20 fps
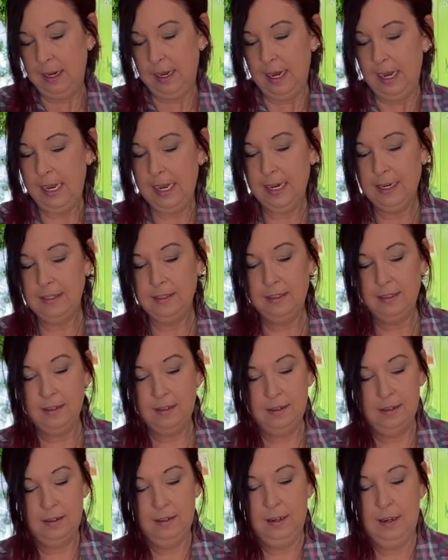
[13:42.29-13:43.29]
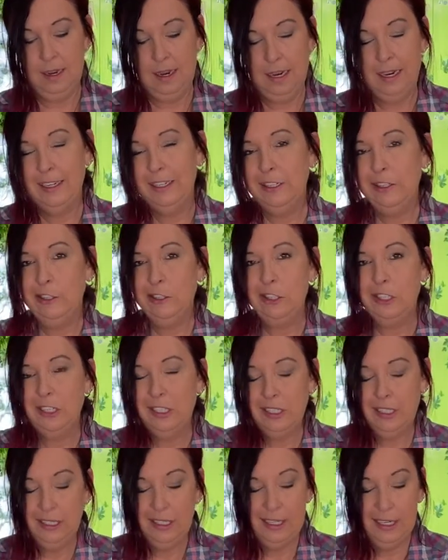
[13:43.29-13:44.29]
And I
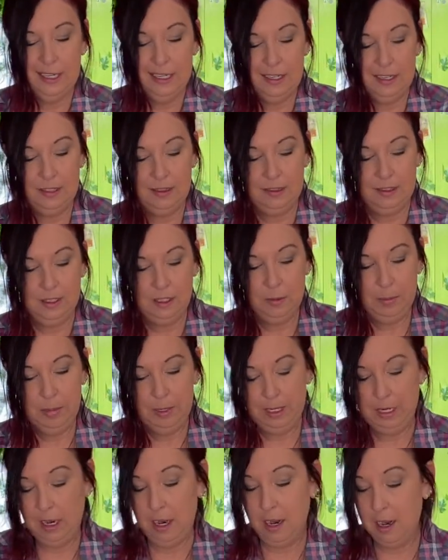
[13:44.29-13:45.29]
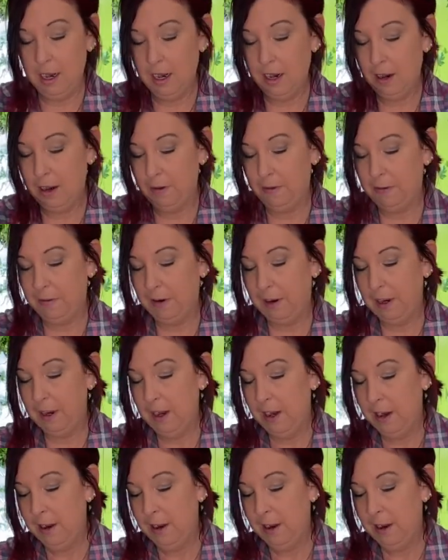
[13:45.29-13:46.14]
usually get a little bit of a